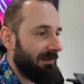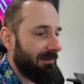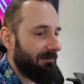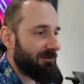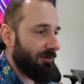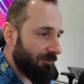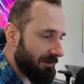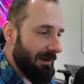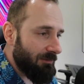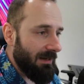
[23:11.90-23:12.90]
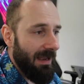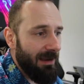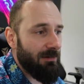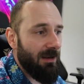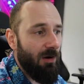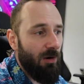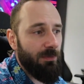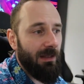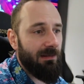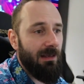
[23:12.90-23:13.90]
So yeah, really, I really hope
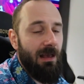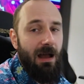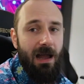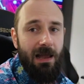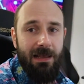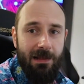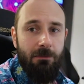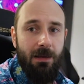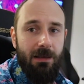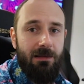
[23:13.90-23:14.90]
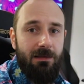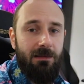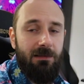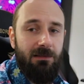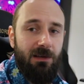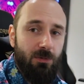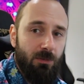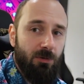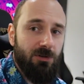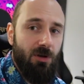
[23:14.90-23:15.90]
that I can make the
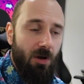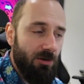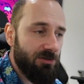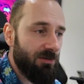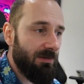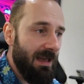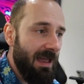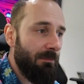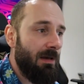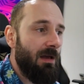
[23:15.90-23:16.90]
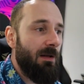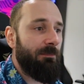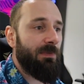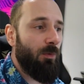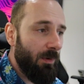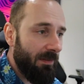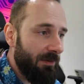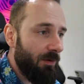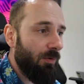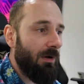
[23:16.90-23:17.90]
GridWars awesome game with
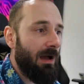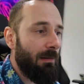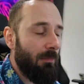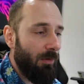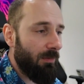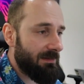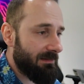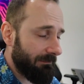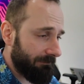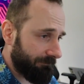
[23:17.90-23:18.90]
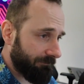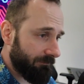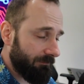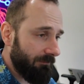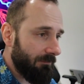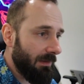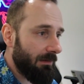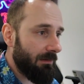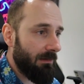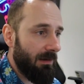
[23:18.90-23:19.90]
you. I'm always
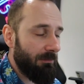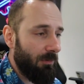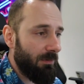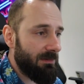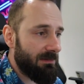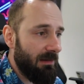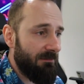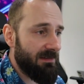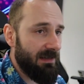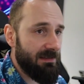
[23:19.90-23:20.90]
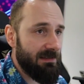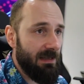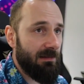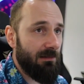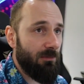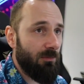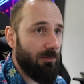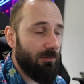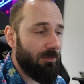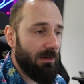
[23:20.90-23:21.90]
emphasize that
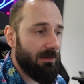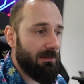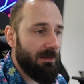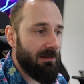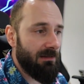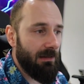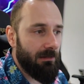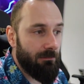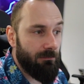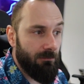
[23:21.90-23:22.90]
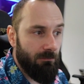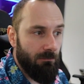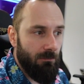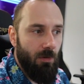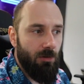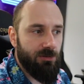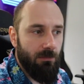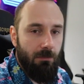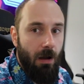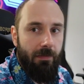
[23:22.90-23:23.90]
we are not making like awesome
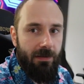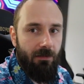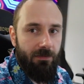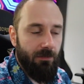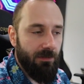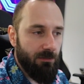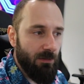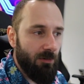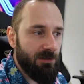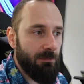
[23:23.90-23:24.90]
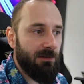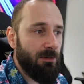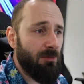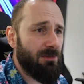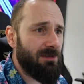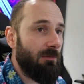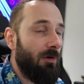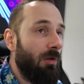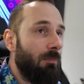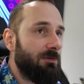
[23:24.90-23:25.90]
money on the GridWars, but GridWars
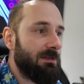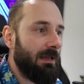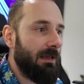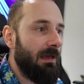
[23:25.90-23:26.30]
almost like